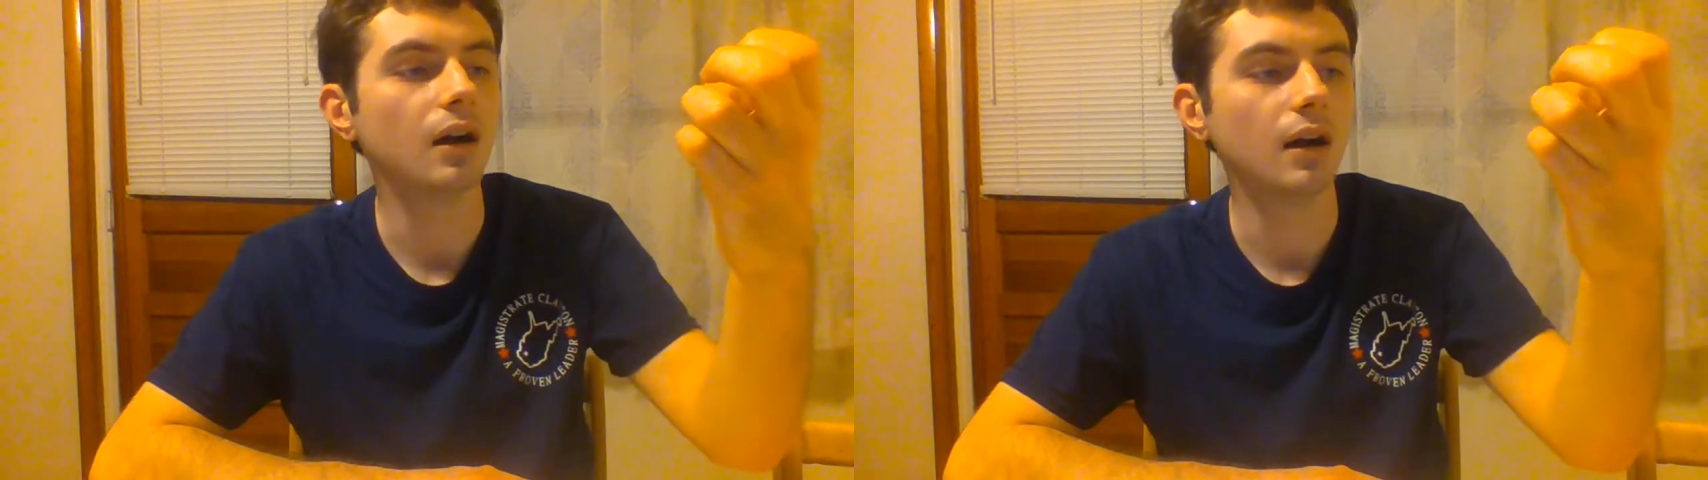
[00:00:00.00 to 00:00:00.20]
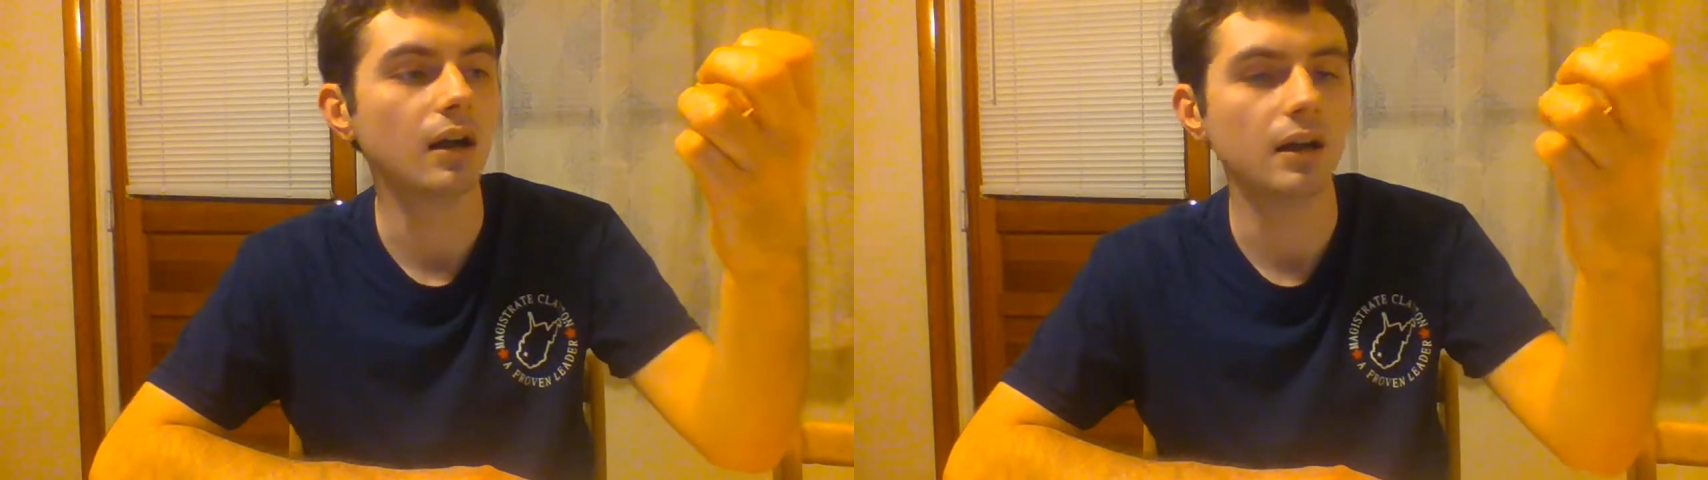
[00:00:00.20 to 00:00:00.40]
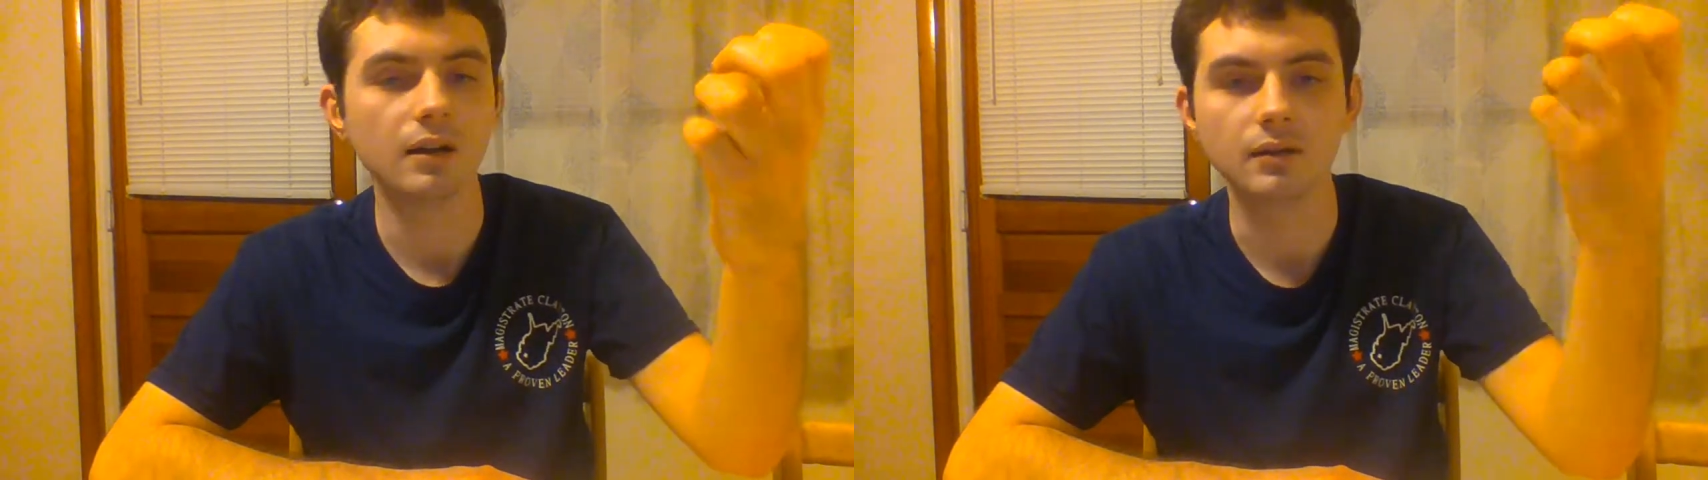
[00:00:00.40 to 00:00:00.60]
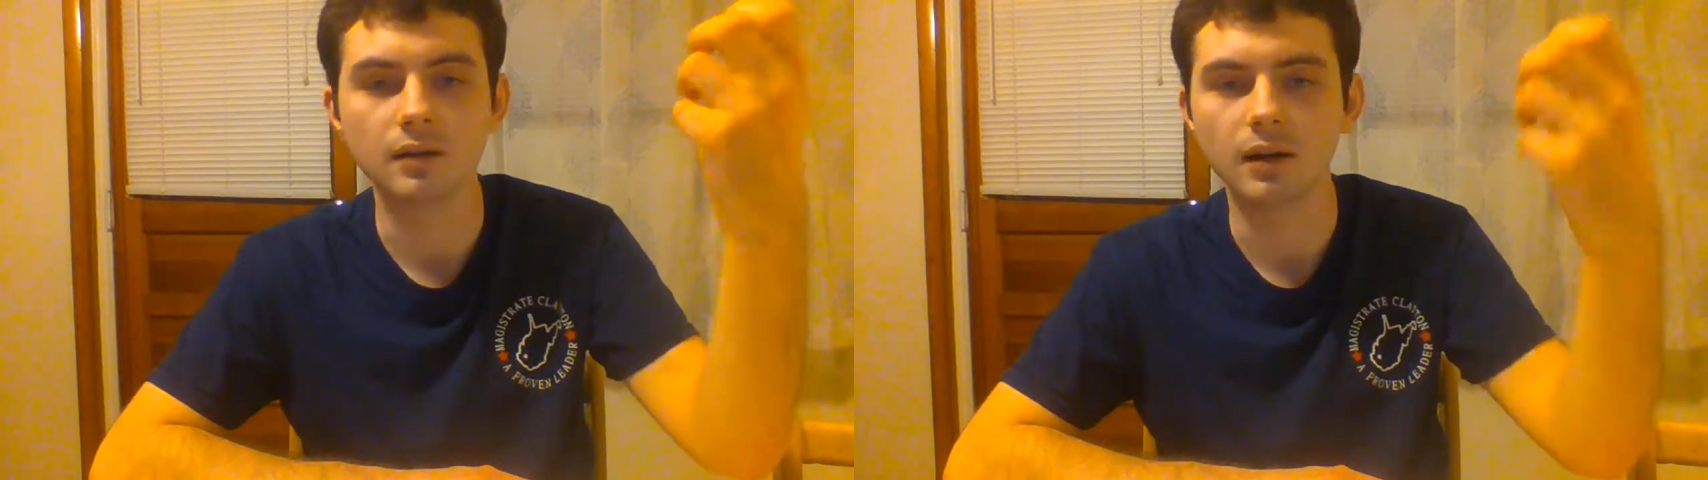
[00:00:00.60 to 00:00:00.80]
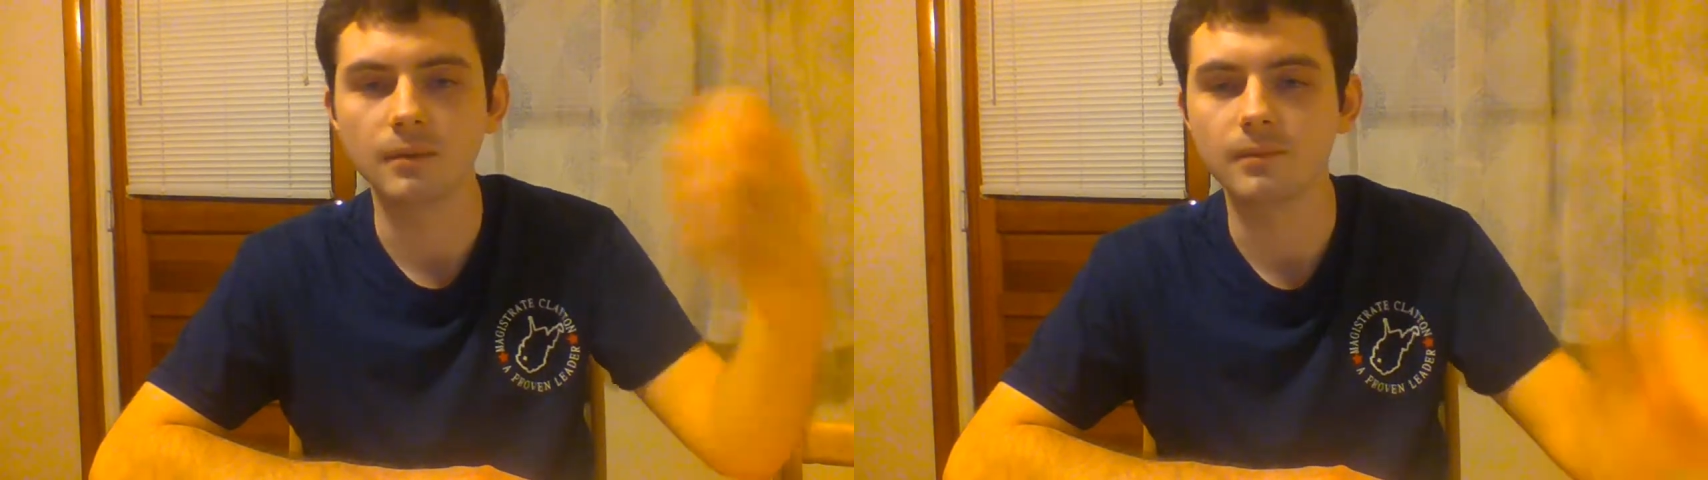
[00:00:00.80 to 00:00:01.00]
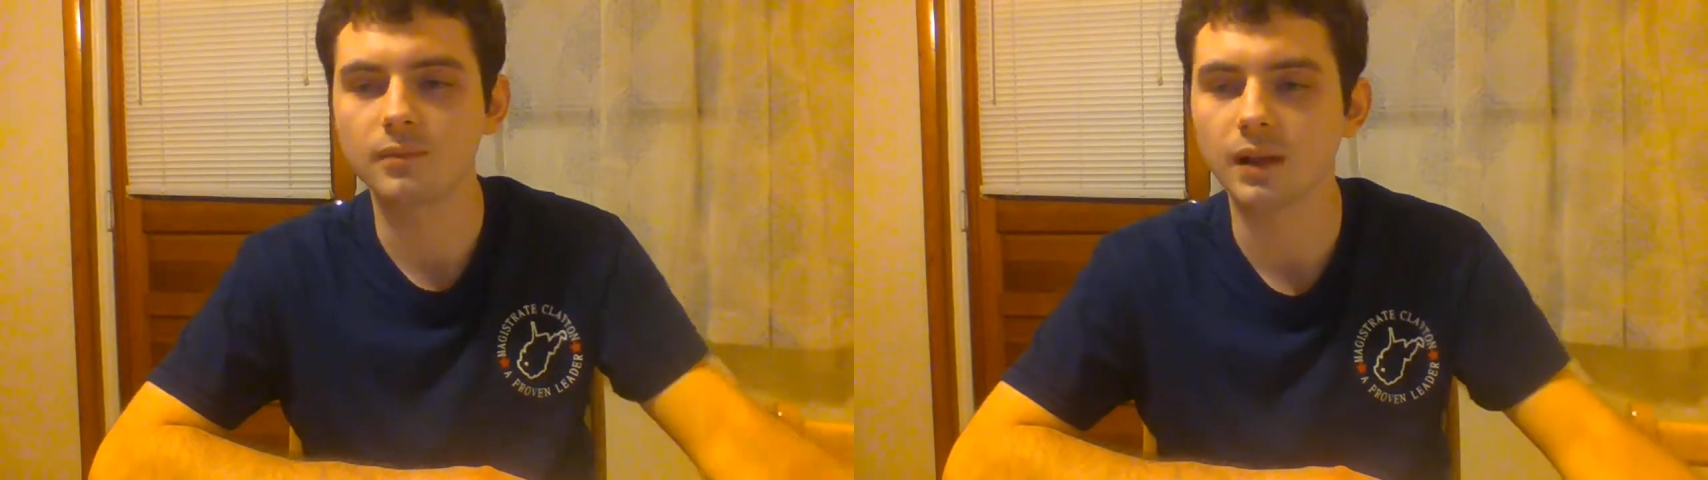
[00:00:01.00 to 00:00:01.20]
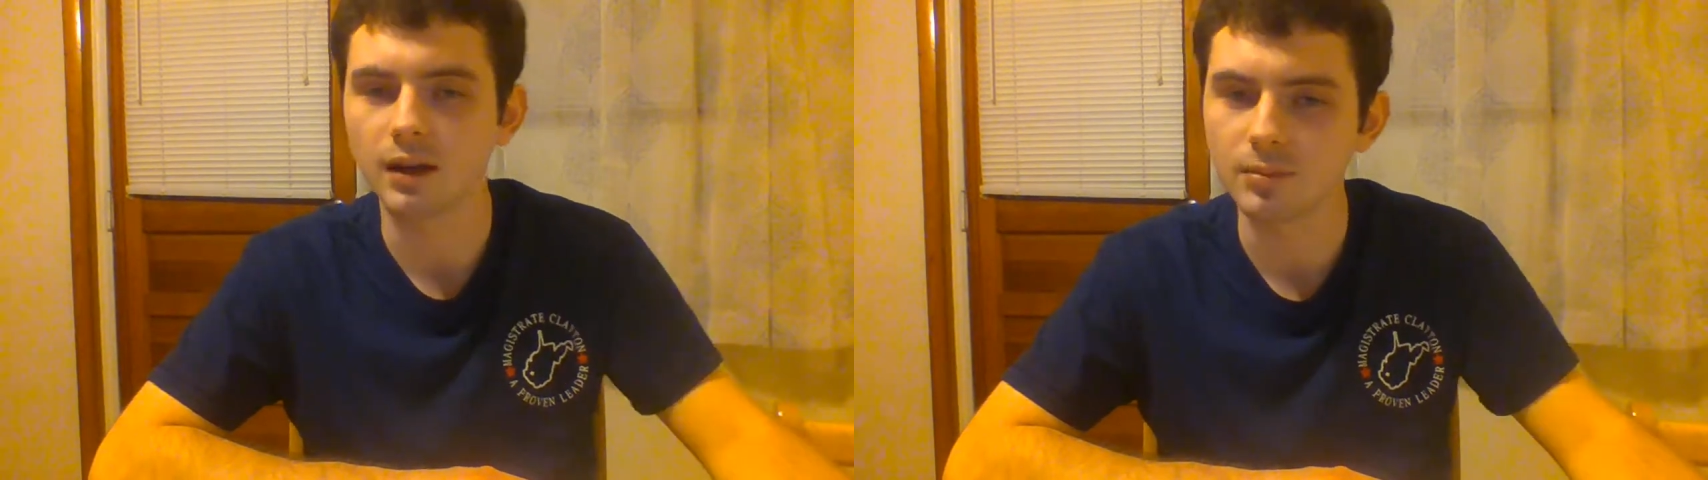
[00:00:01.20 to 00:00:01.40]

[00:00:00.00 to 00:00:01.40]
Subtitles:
and I